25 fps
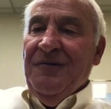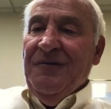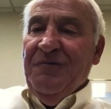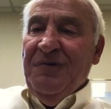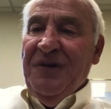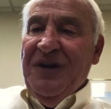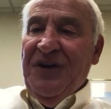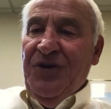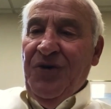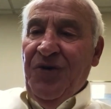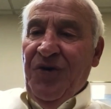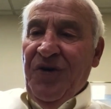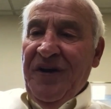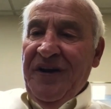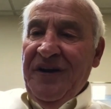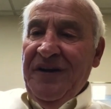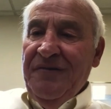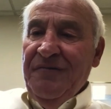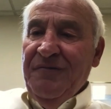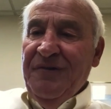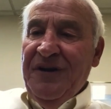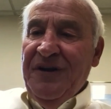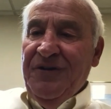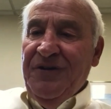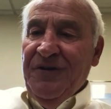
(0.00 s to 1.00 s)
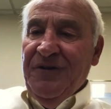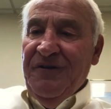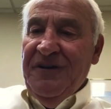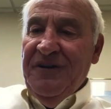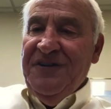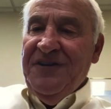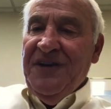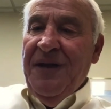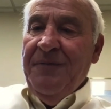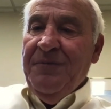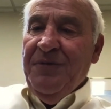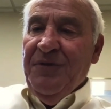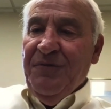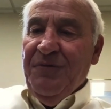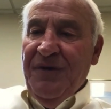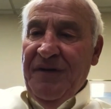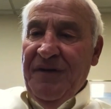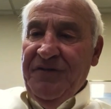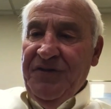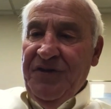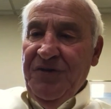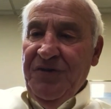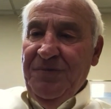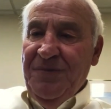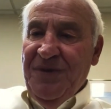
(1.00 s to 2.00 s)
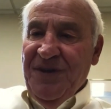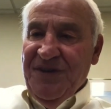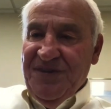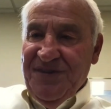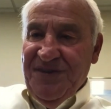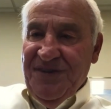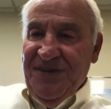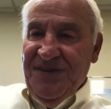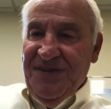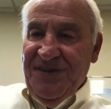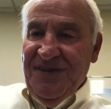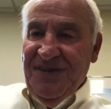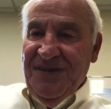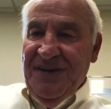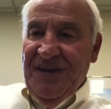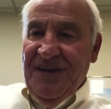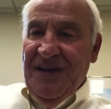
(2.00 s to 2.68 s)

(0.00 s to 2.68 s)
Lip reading: recurring type of revenue business.